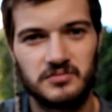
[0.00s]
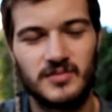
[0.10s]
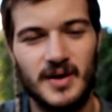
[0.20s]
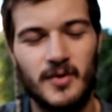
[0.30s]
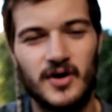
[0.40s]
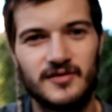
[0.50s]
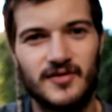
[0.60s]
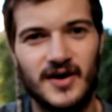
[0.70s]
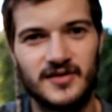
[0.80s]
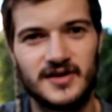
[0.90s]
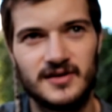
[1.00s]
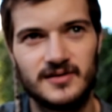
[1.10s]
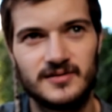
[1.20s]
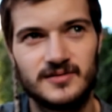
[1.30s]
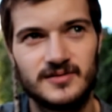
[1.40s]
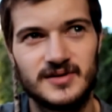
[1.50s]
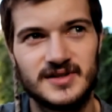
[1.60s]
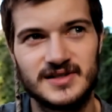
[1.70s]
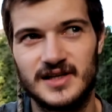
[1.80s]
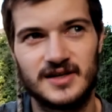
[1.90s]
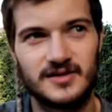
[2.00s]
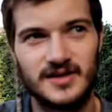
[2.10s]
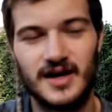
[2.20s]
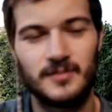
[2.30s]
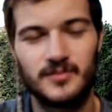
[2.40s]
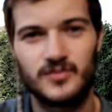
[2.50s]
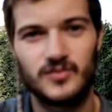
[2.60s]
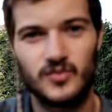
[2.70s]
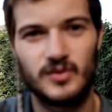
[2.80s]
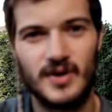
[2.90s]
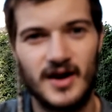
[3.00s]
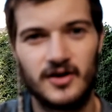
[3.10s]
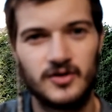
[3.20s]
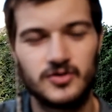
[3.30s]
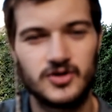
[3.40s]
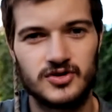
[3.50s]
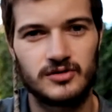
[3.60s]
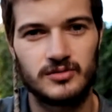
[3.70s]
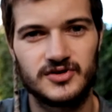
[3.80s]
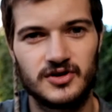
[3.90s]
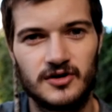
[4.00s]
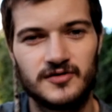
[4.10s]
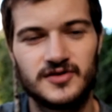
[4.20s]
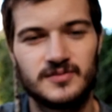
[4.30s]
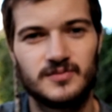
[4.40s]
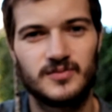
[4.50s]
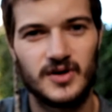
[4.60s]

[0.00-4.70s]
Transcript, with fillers: my body finally is like yep we ran out of nutritional reserves